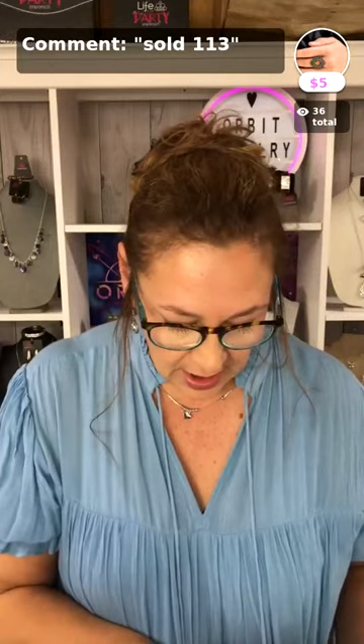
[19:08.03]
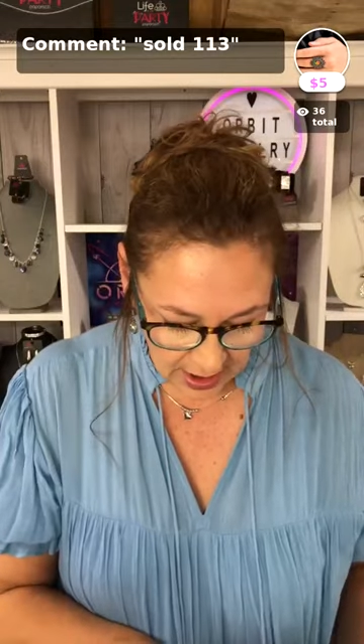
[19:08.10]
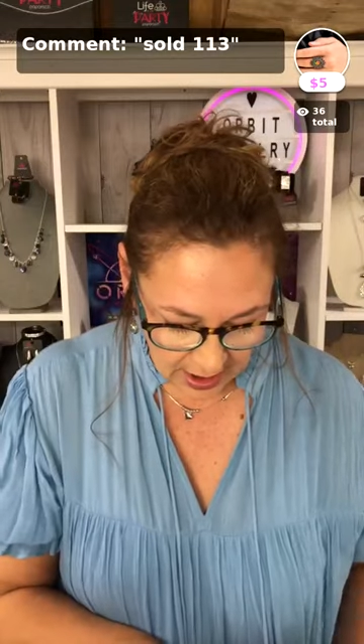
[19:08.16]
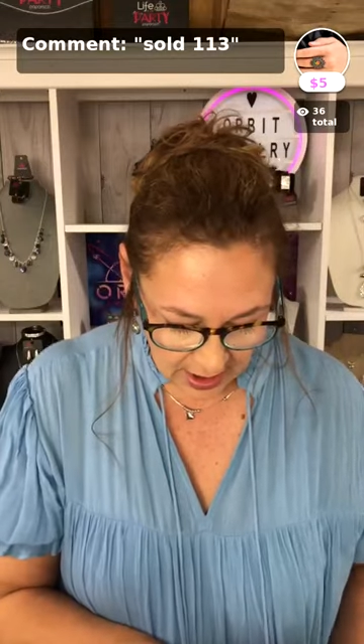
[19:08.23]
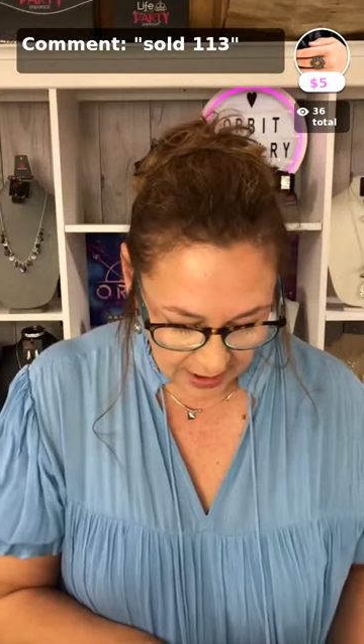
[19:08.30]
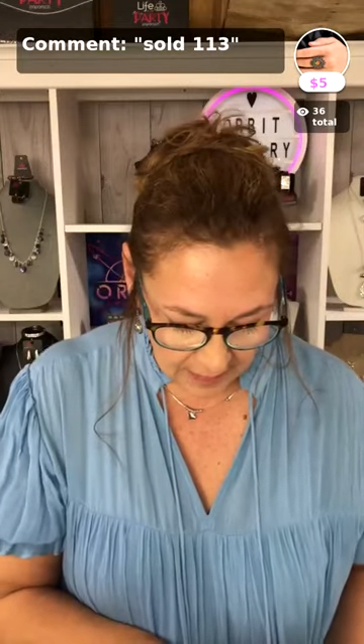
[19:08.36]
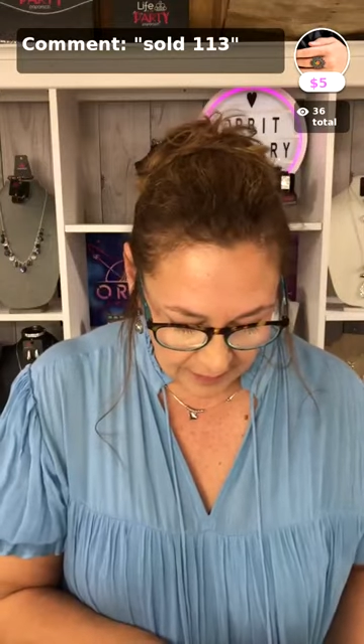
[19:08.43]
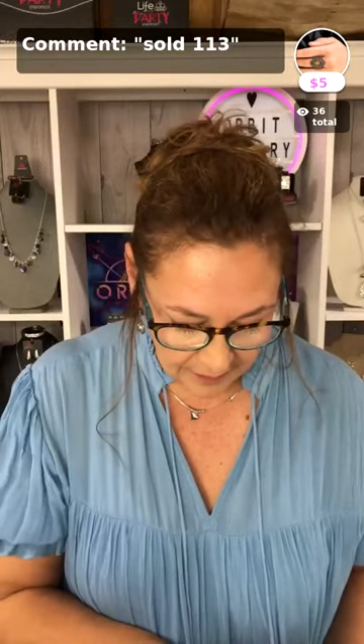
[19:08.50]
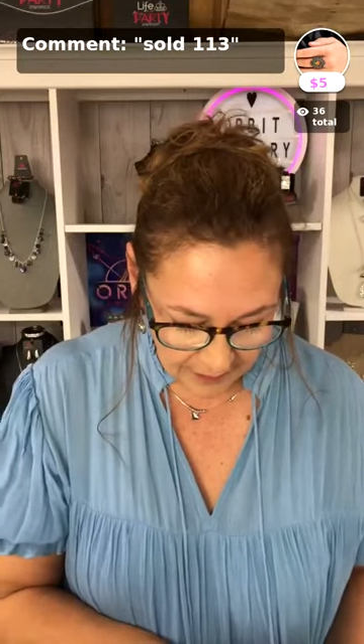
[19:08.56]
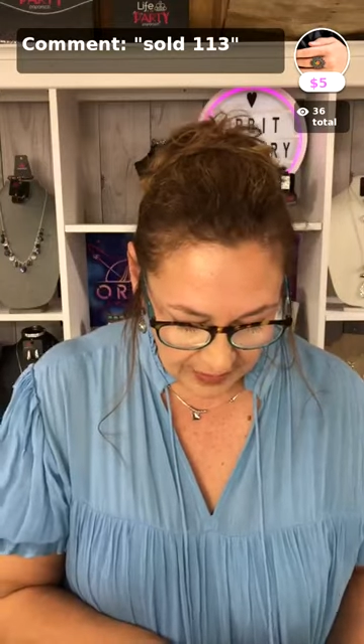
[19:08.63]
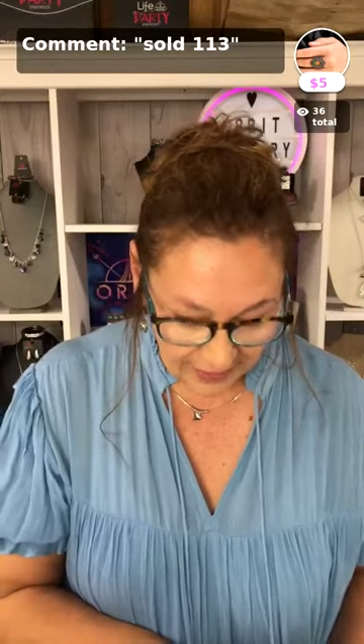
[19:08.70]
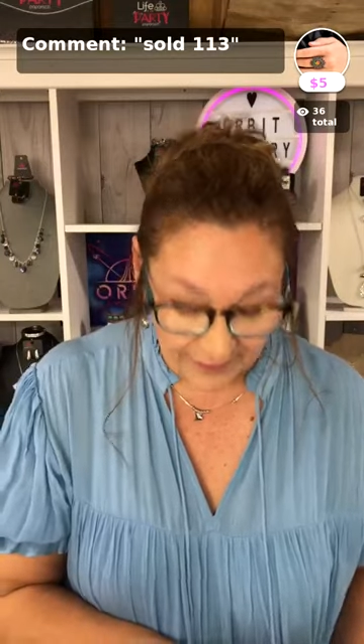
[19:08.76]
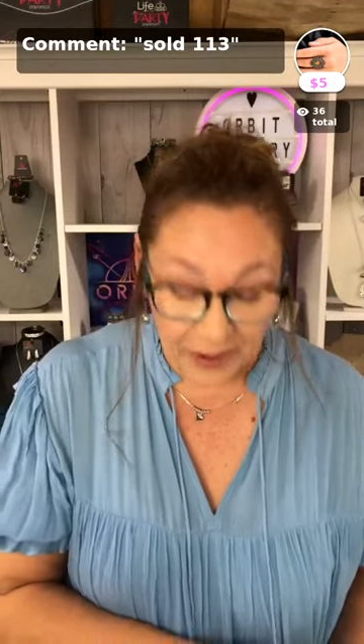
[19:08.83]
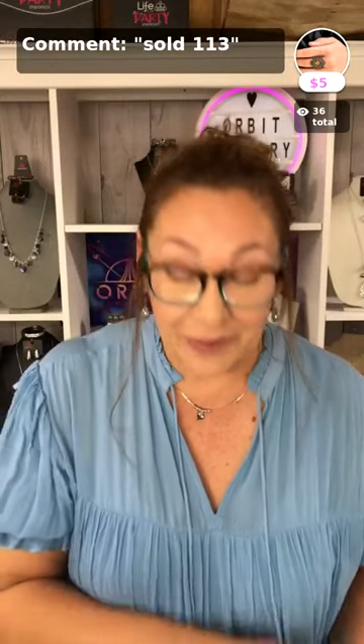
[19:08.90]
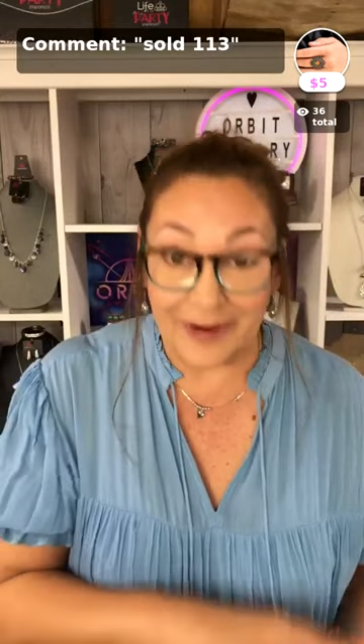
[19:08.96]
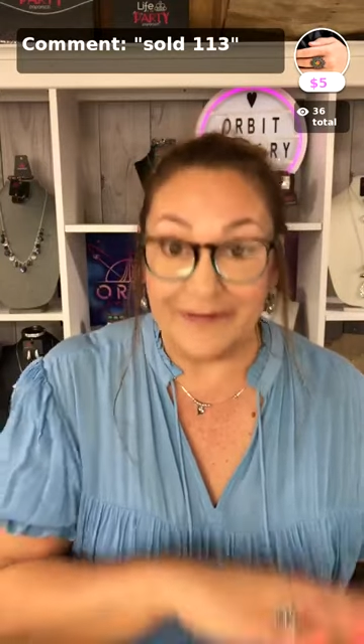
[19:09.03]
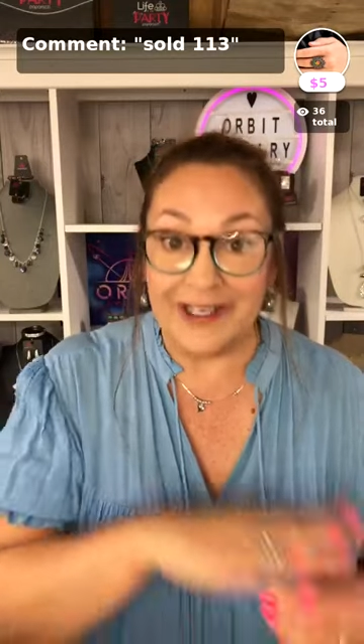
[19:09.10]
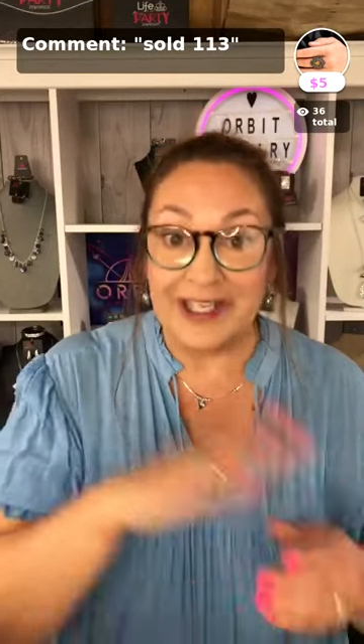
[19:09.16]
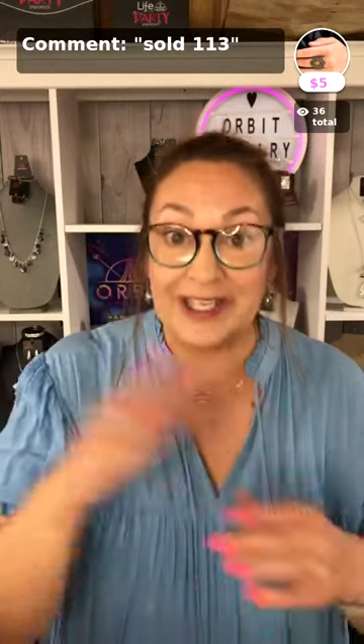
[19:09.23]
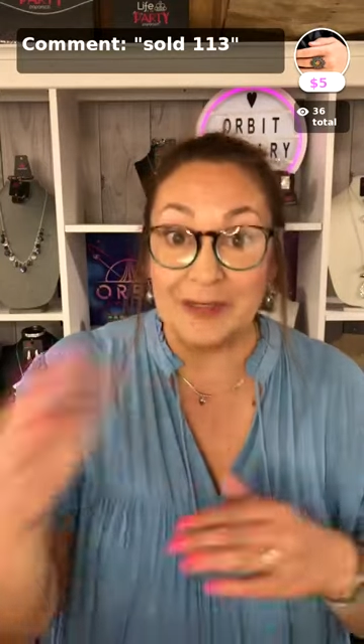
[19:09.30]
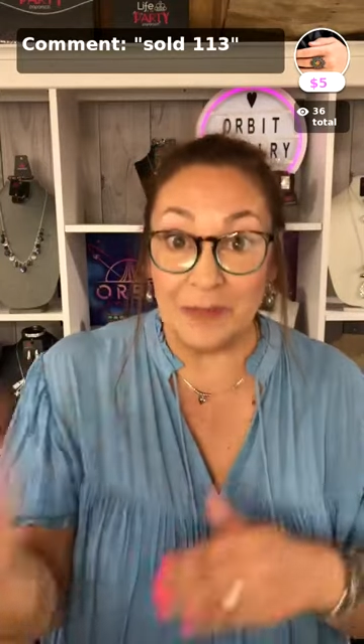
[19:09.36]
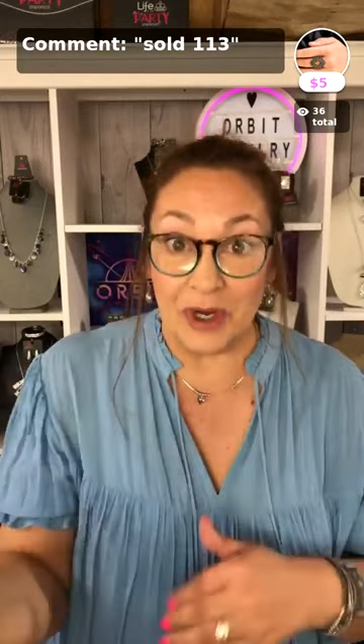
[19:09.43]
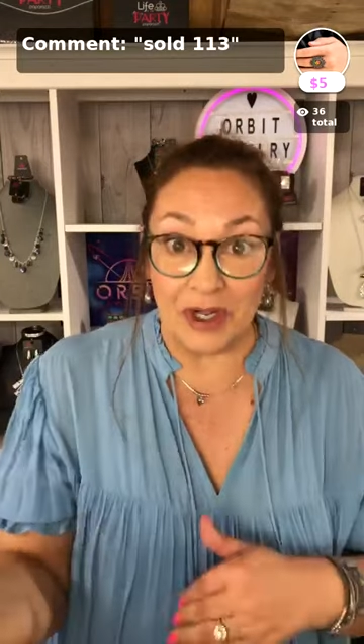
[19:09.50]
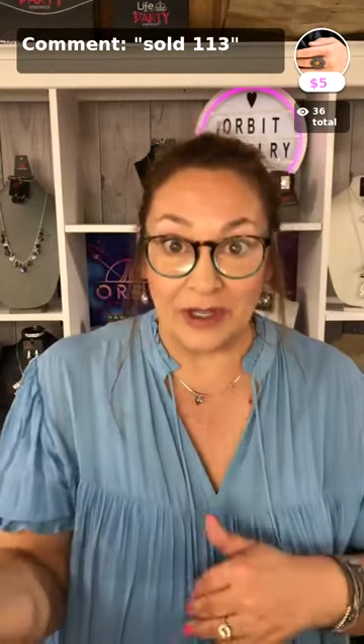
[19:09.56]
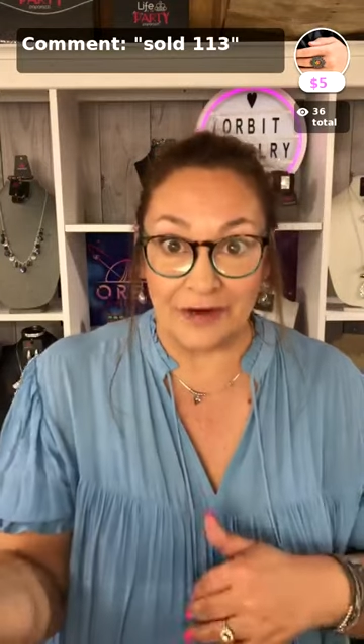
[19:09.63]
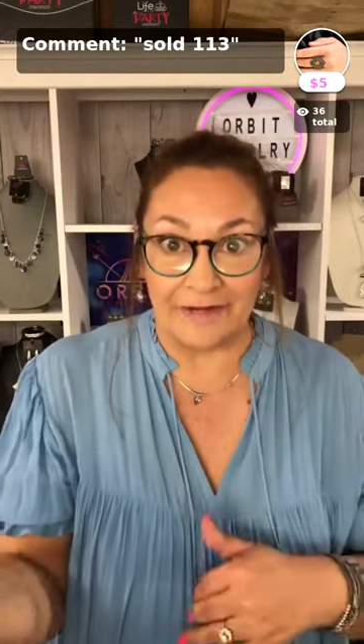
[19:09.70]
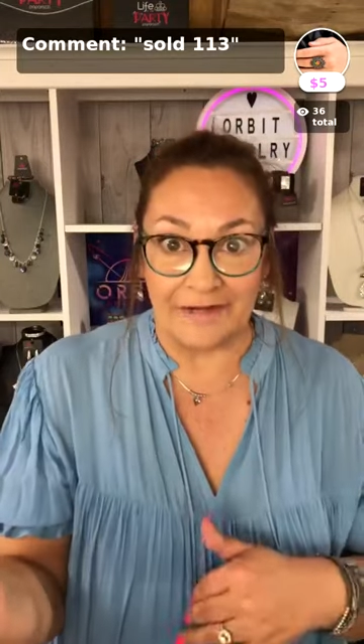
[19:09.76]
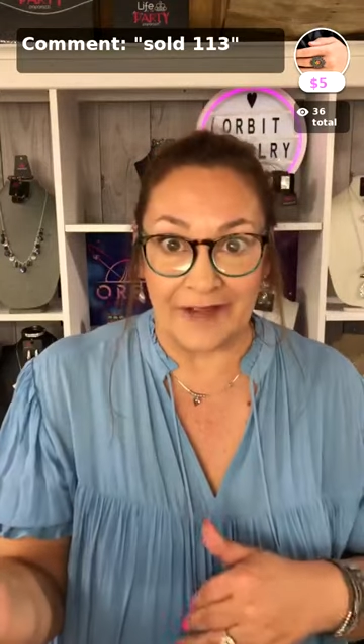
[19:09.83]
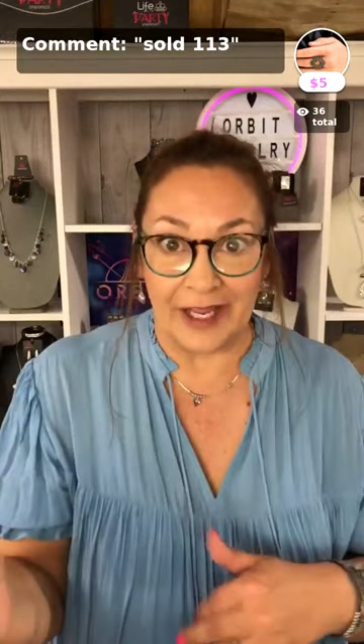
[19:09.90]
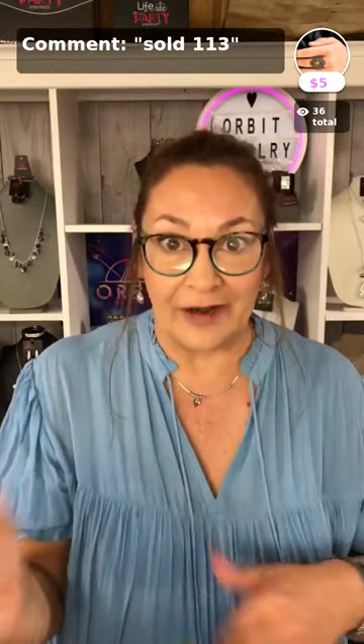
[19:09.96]
Um, if you have a
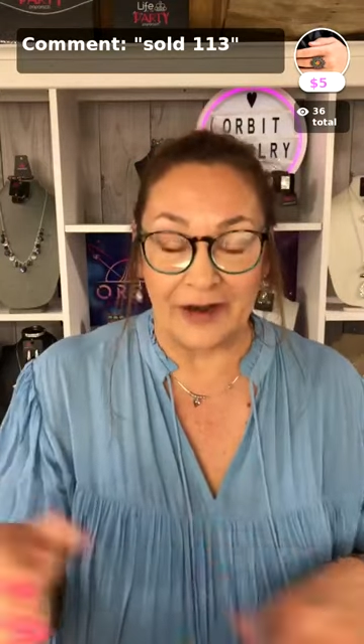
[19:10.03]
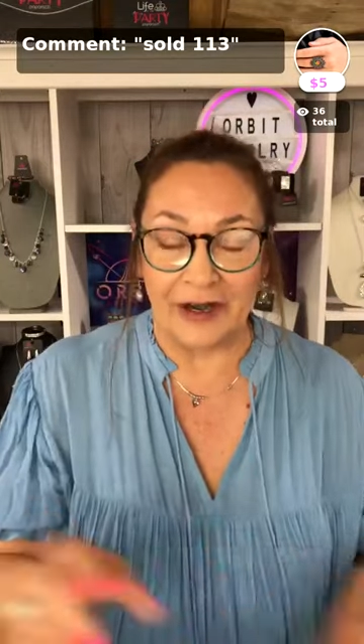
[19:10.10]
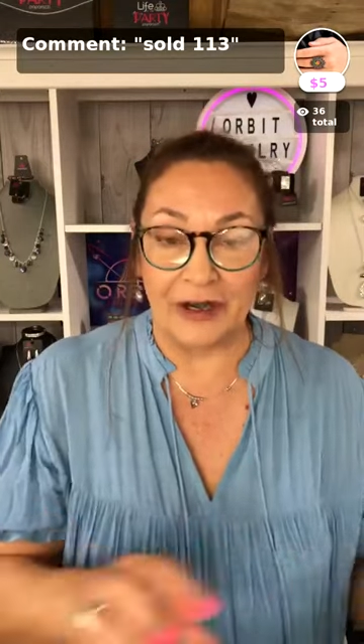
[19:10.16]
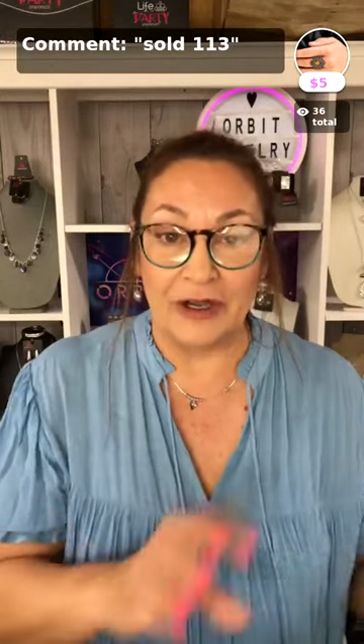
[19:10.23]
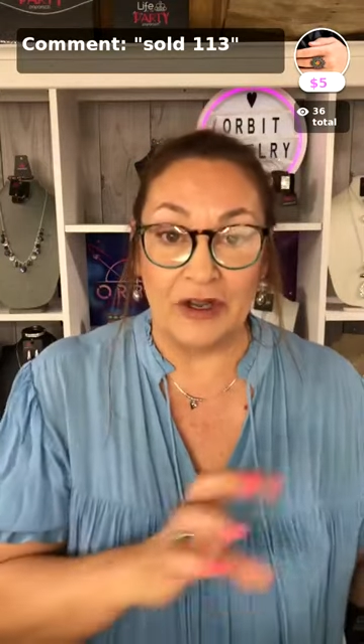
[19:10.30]
smaller finger,